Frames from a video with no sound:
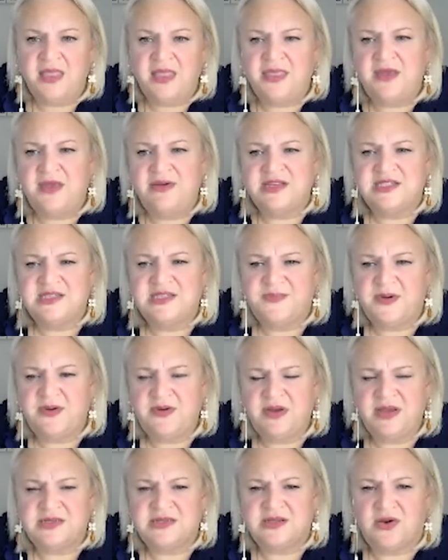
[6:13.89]
that they're
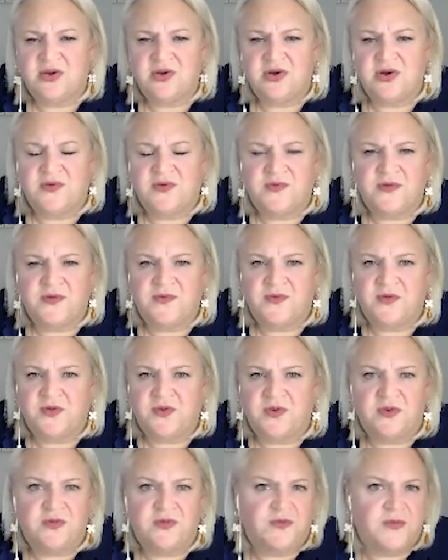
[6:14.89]
experience that are on offer
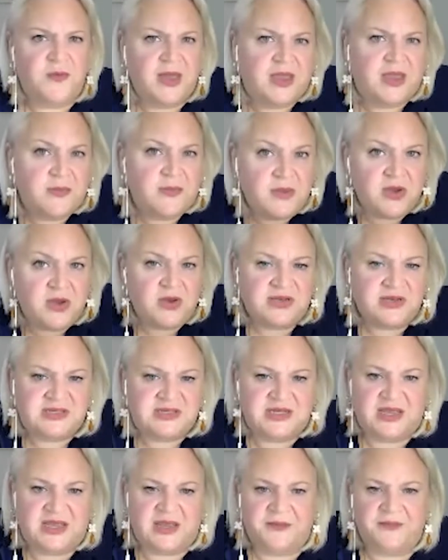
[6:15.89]
for my
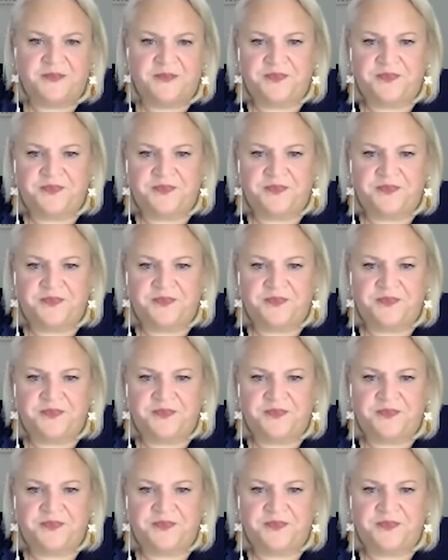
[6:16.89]
community.